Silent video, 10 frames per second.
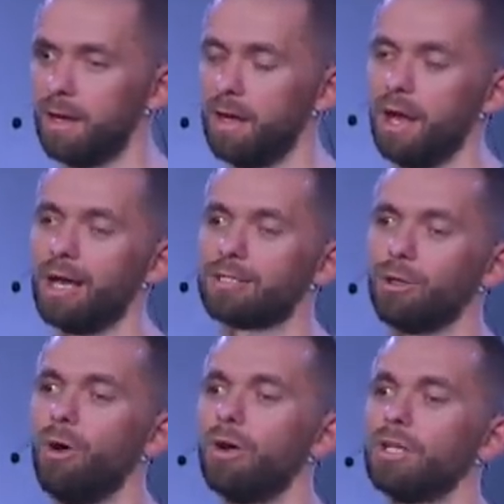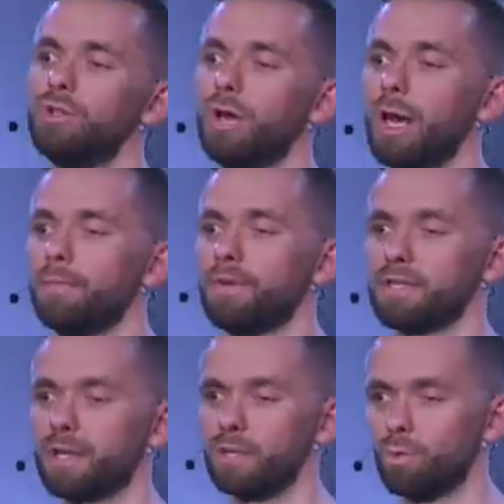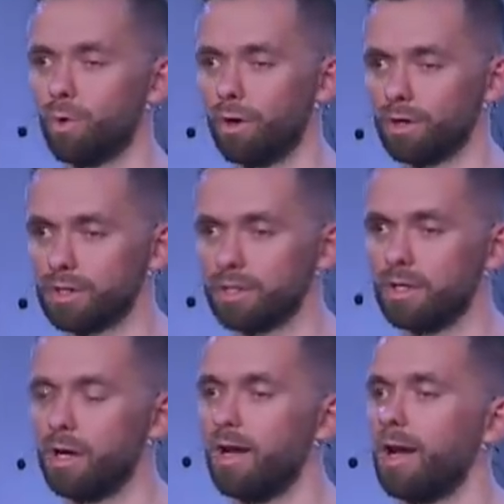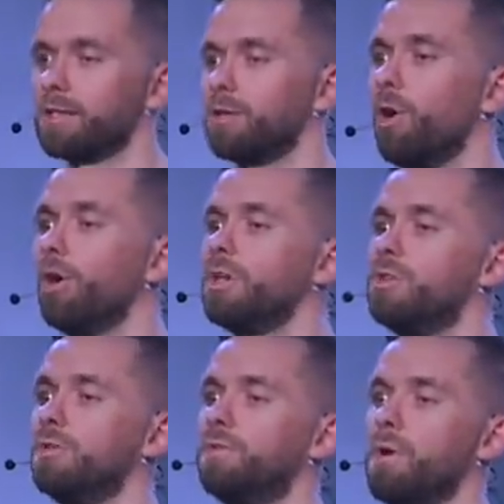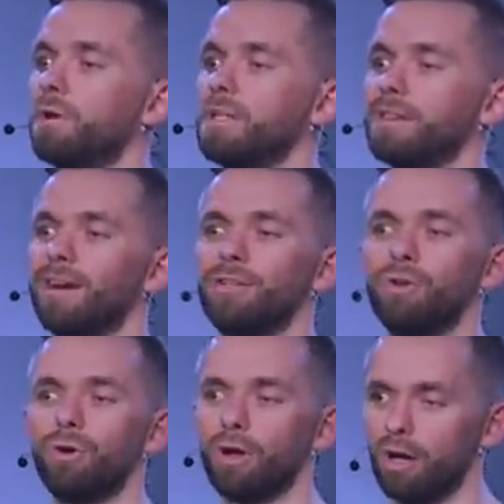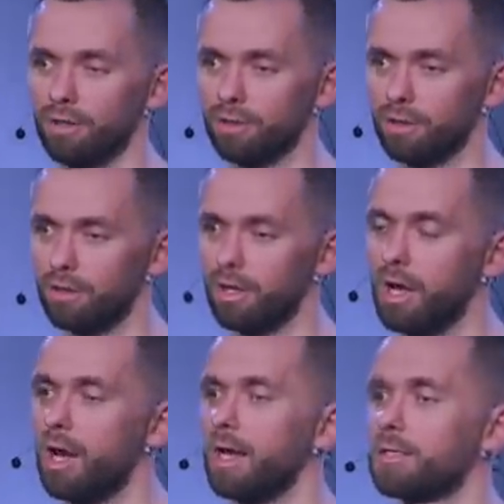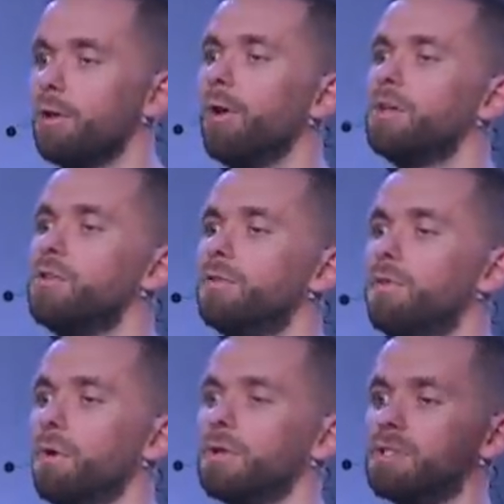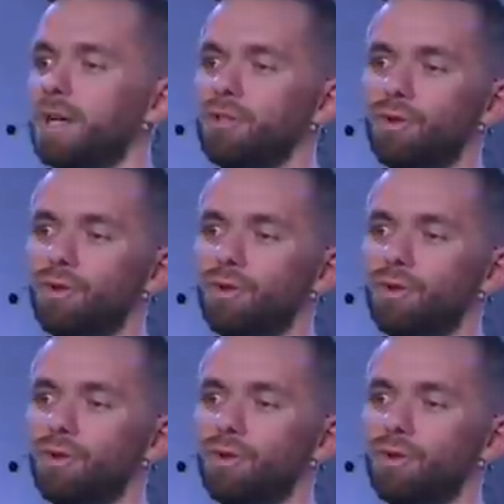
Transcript: As long as you emphasize works, as long as you focus on your hunger, as long as you focus on your